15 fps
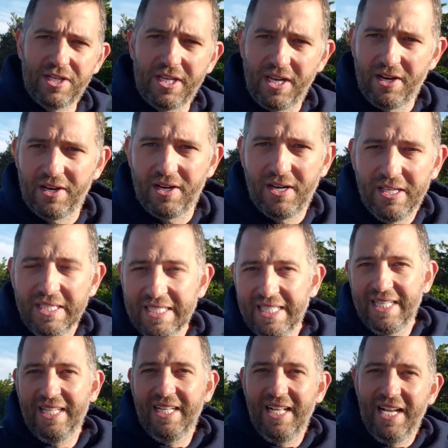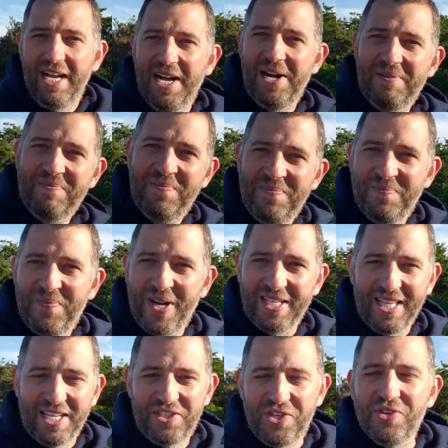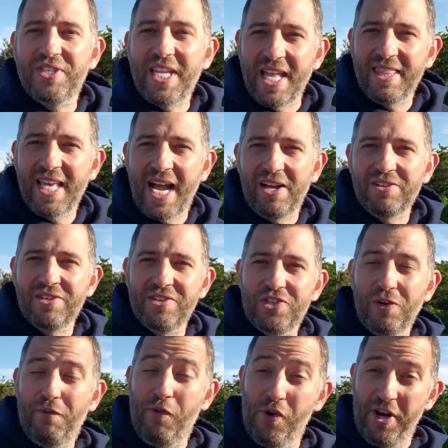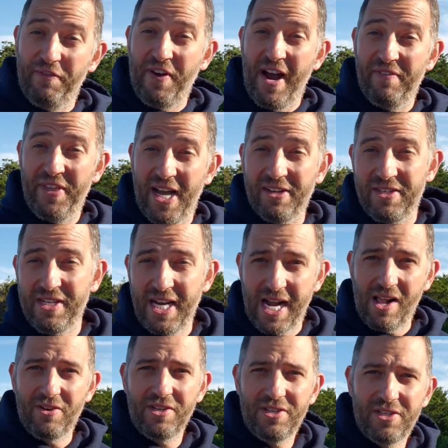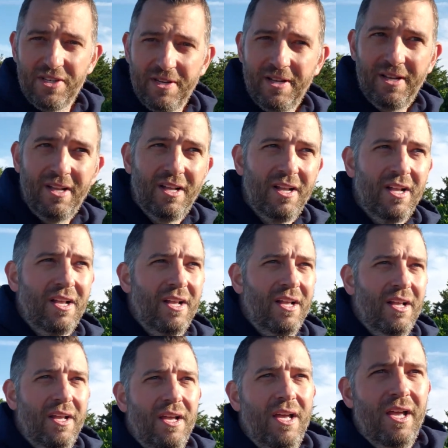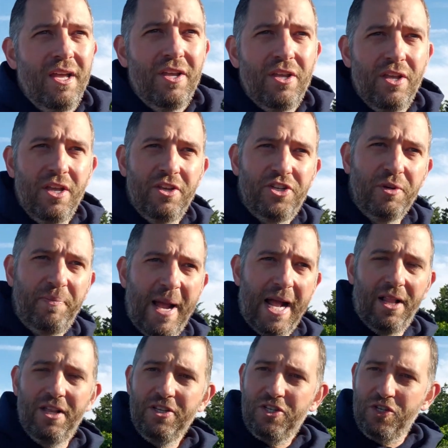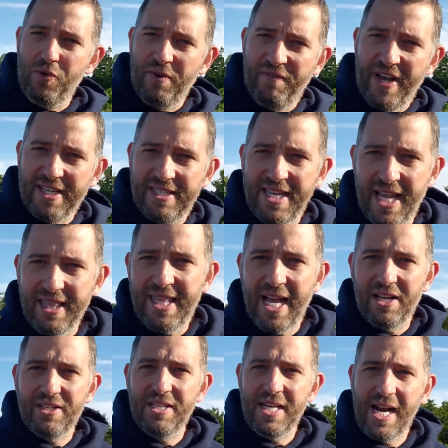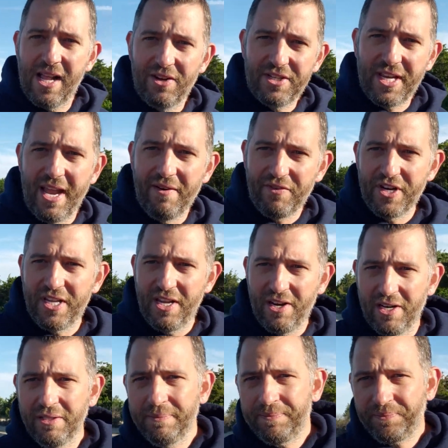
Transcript: a year, but let's use 10,000. So $45,000 is your balance. You invest $10,000 every year